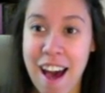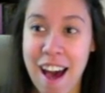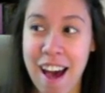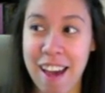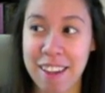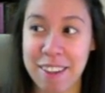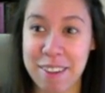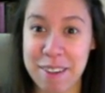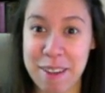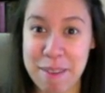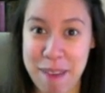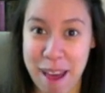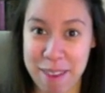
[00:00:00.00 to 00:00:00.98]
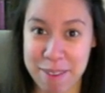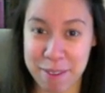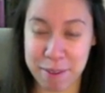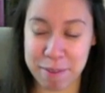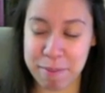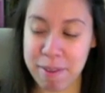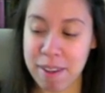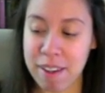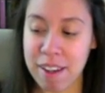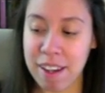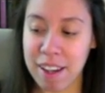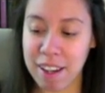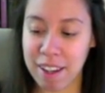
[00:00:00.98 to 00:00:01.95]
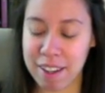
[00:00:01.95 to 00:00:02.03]
I go to the bathroom
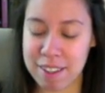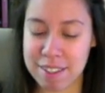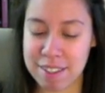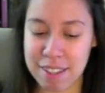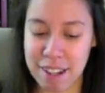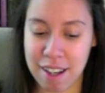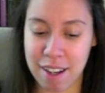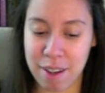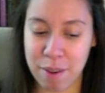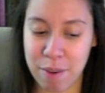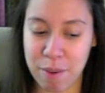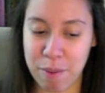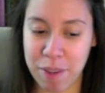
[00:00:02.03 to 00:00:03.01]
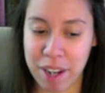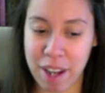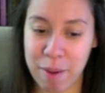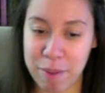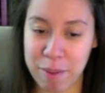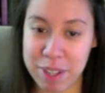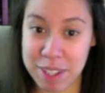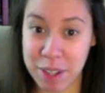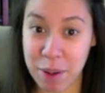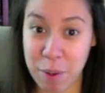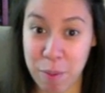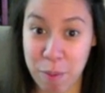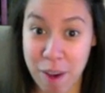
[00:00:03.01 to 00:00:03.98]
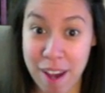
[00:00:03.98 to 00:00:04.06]
and uh, when I went to
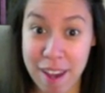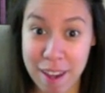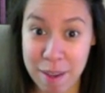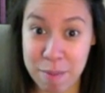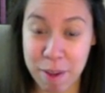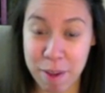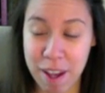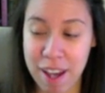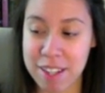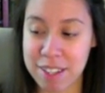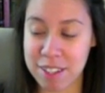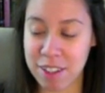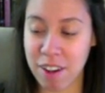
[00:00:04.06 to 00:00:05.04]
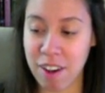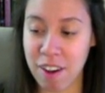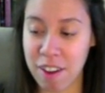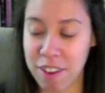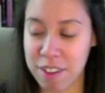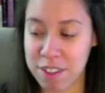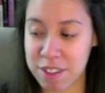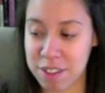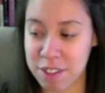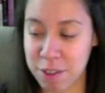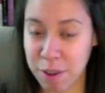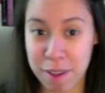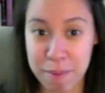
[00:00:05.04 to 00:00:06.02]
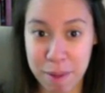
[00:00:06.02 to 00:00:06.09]
go wipe, I saw on the
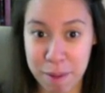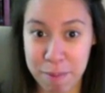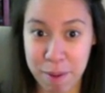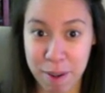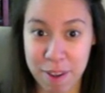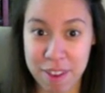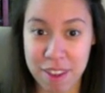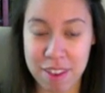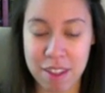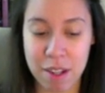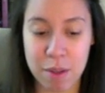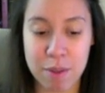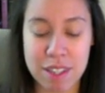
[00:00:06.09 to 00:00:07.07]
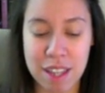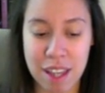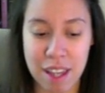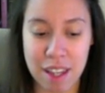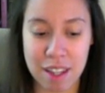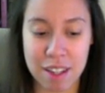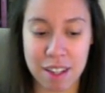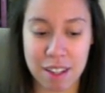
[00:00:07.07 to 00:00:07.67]
toilet paper that there was like